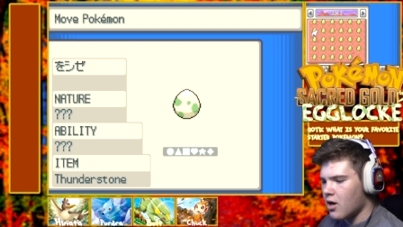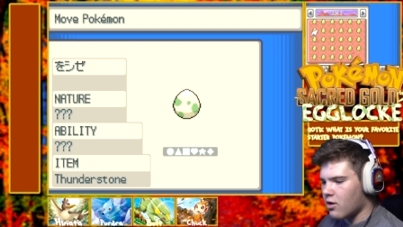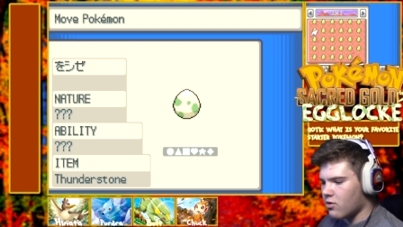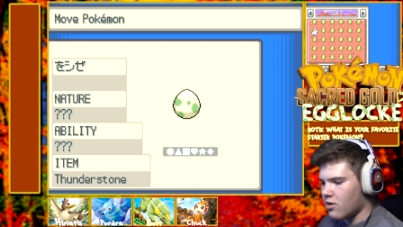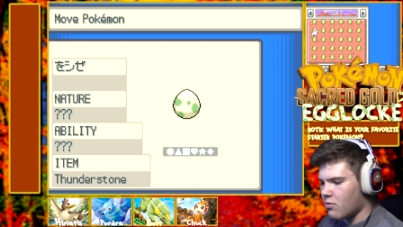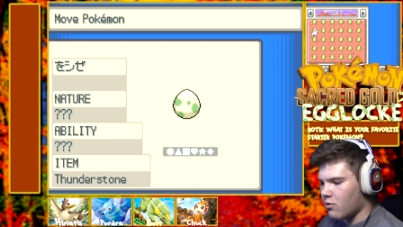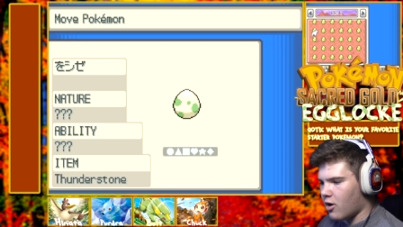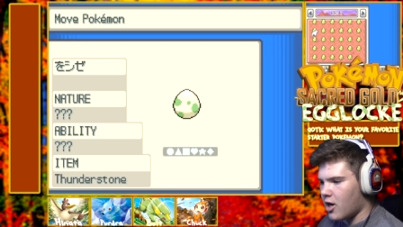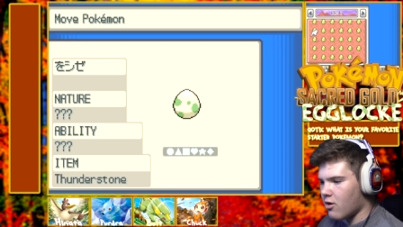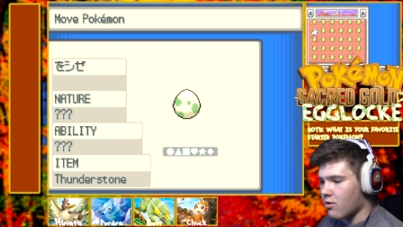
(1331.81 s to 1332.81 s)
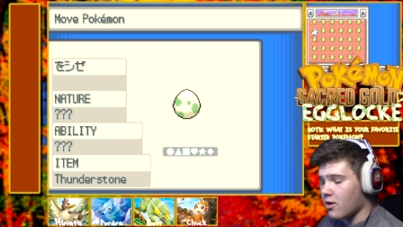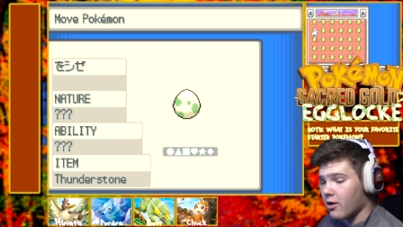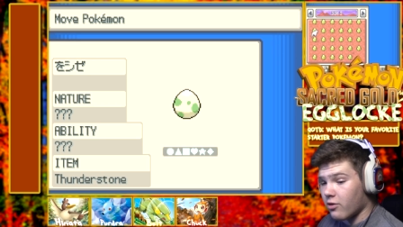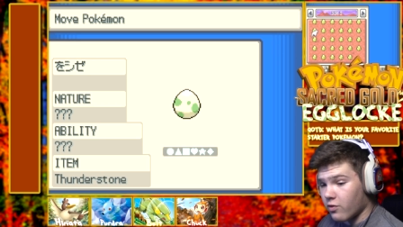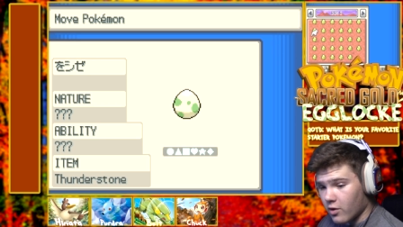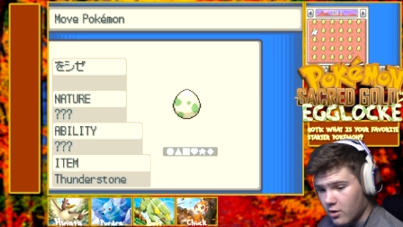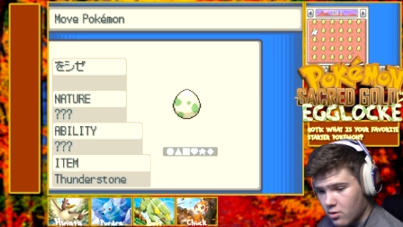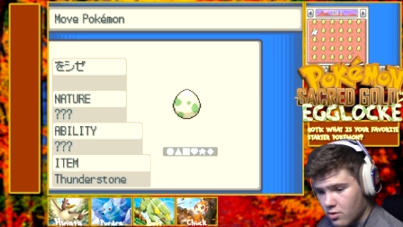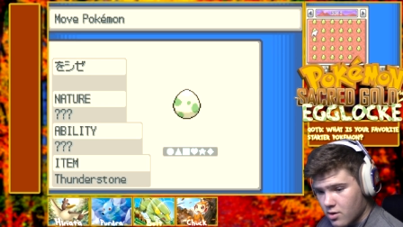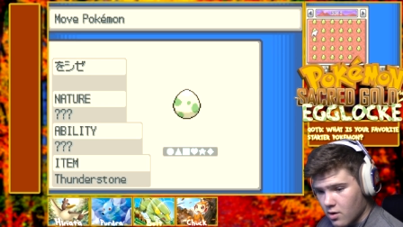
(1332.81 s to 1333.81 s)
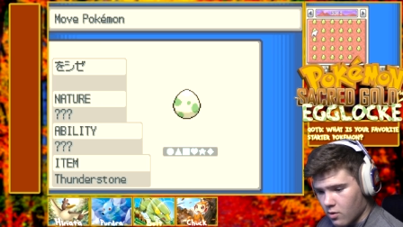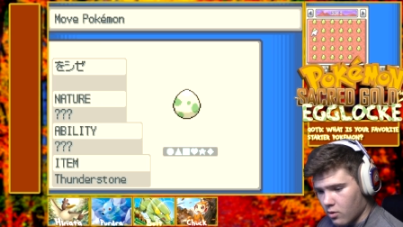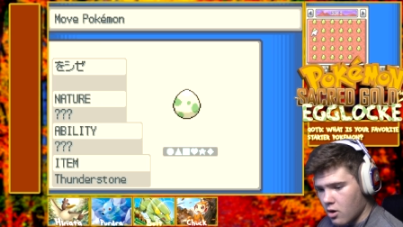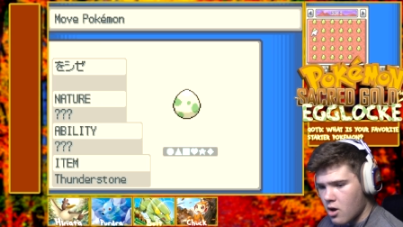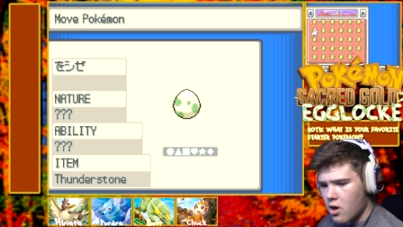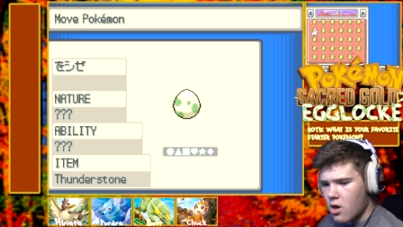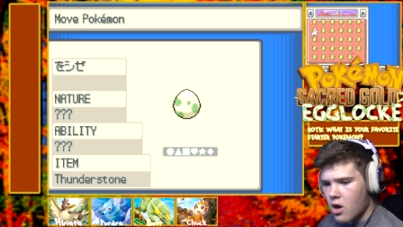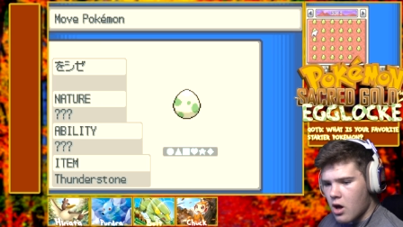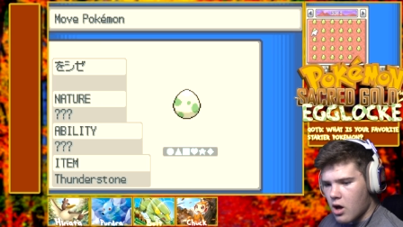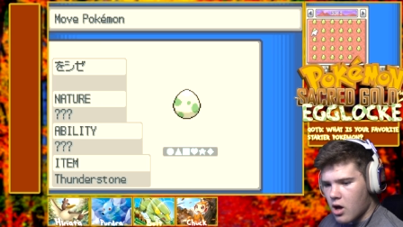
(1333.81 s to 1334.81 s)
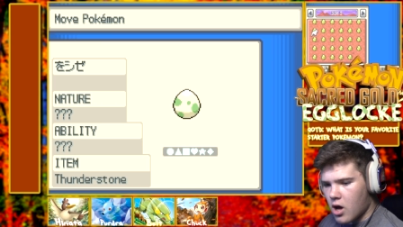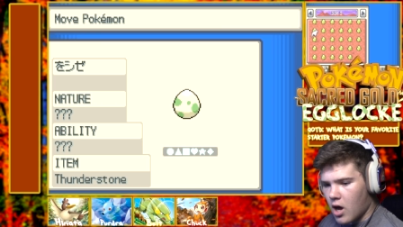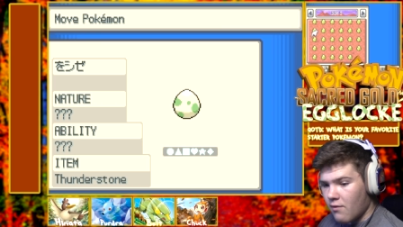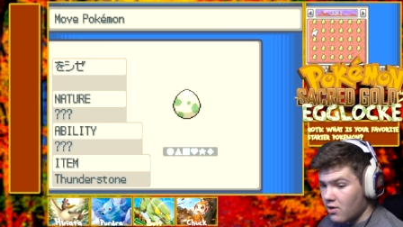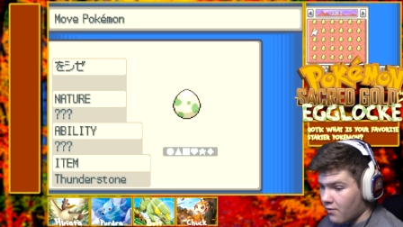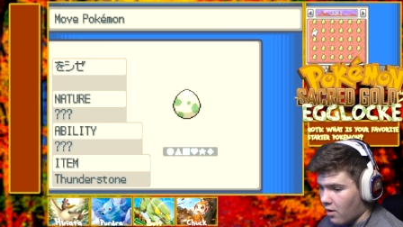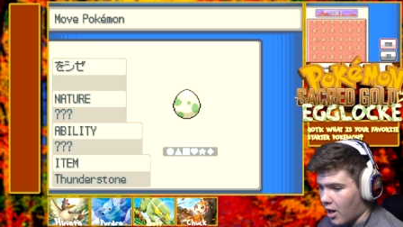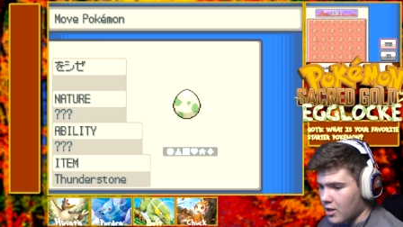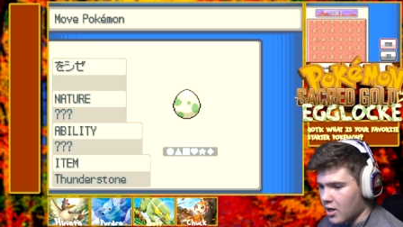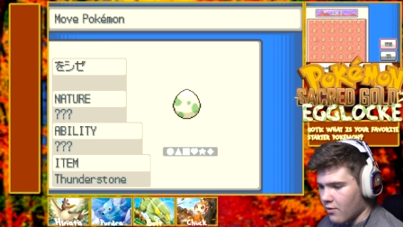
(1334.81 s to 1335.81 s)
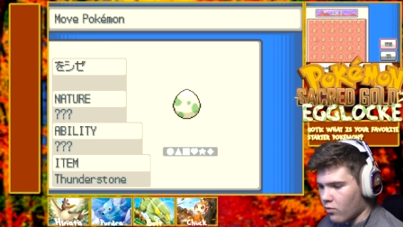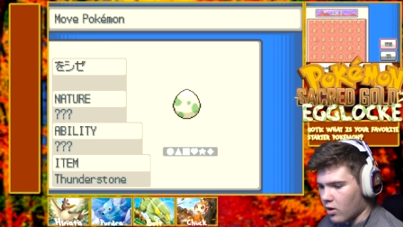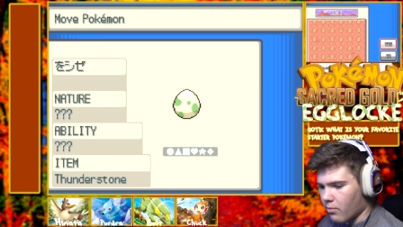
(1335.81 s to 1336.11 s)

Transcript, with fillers: So this one right here, it's got a Thunderstone. I have an idea of what it